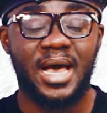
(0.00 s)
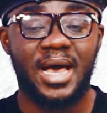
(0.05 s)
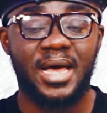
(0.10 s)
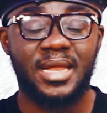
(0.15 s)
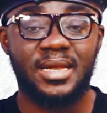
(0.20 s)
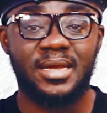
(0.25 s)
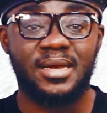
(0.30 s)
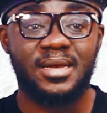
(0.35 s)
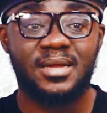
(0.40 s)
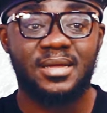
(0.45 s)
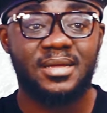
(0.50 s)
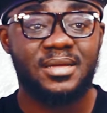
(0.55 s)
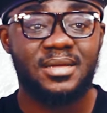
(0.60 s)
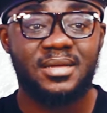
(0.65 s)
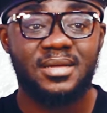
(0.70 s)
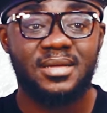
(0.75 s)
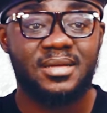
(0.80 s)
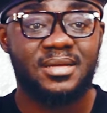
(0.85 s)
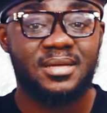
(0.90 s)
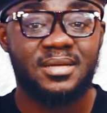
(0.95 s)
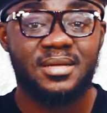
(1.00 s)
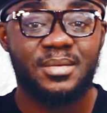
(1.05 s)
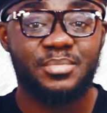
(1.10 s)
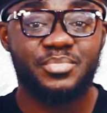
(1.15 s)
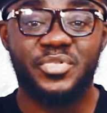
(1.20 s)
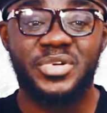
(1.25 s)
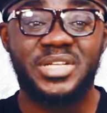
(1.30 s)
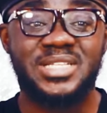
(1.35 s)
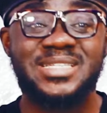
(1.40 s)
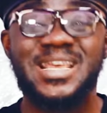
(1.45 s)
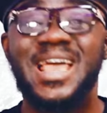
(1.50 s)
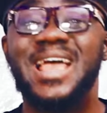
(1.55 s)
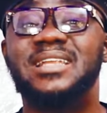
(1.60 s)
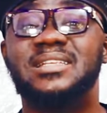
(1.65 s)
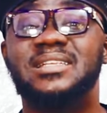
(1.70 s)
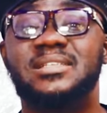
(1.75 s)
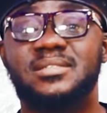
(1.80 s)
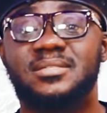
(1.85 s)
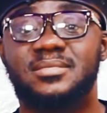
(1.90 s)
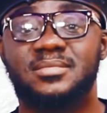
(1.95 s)
and
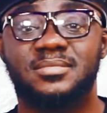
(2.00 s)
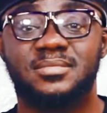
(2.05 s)
pretend